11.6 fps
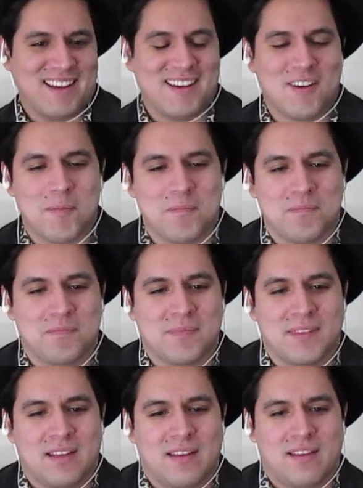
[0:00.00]

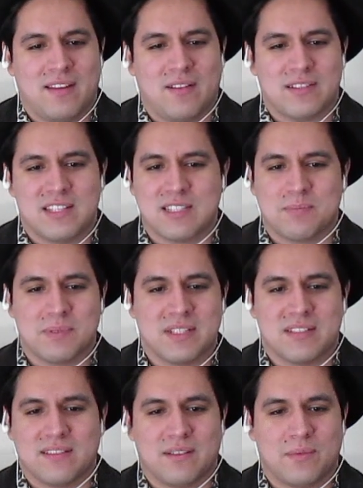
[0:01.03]
it all takes
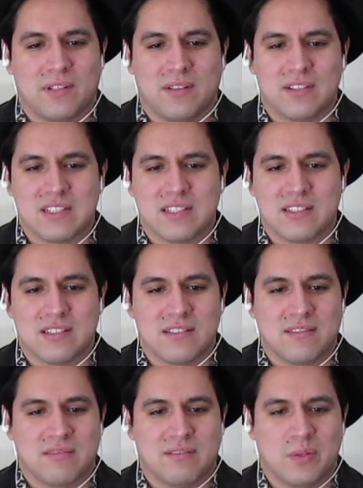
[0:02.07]
place in like what looks like a
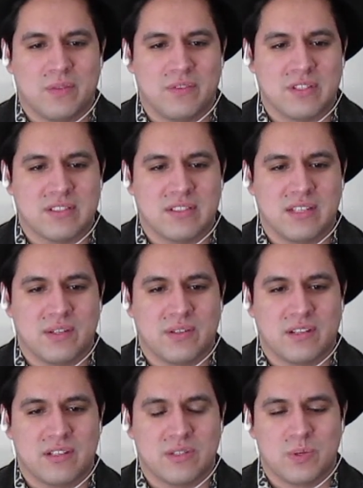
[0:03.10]
university or an
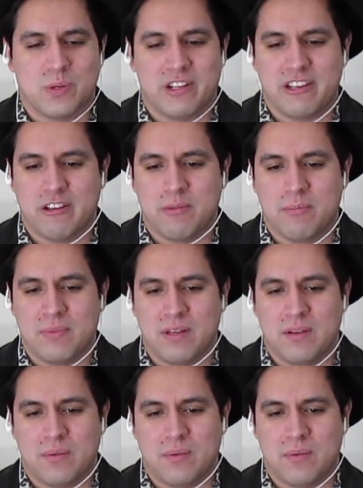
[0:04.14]
auditorium.